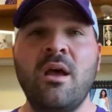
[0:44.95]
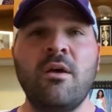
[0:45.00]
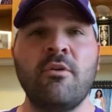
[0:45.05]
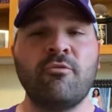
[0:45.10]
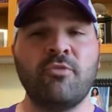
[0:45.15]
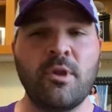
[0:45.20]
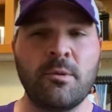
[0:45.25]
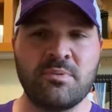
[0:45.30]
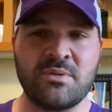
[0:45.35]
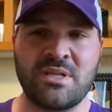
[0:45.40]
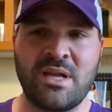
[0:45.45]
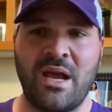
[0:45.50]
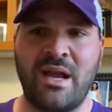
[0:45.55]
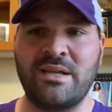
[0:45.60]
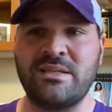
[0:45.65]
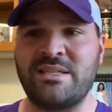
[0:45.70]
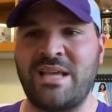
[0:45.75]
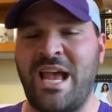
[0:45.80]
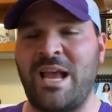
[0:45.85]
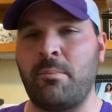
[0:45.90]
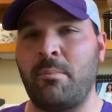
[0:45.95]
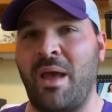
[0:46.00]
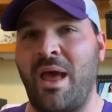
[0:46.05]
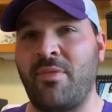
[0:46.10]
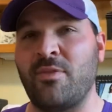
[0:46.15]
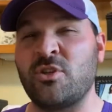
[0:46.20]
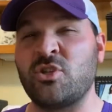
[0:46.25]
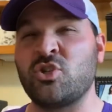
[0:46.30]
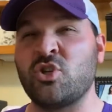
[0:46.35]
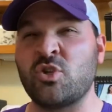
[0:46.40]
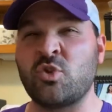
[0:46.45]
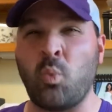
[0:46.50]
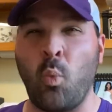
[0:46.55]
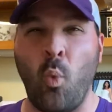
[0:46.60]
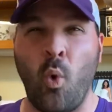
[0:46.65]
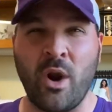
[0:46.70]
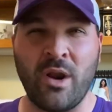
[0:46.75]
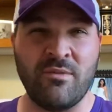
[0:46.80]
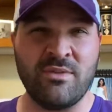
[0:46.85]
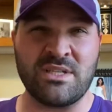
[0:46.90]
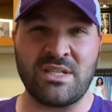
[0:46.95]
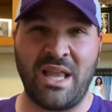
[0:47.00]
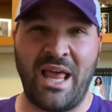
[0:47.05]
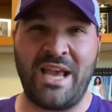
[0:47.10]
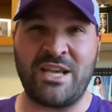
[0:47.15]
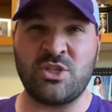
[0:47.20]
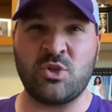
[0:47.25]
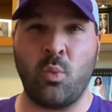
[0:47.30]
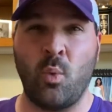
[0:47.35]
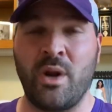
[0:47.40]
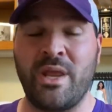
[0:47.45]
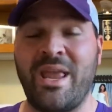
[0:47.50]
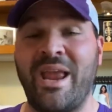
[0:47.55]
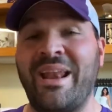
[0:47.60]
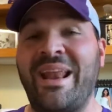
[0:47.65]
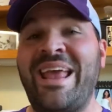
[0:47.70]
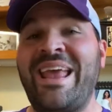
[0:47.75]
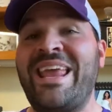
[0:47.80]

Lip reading: Flip side, Zach Mathis, just one of his last 28.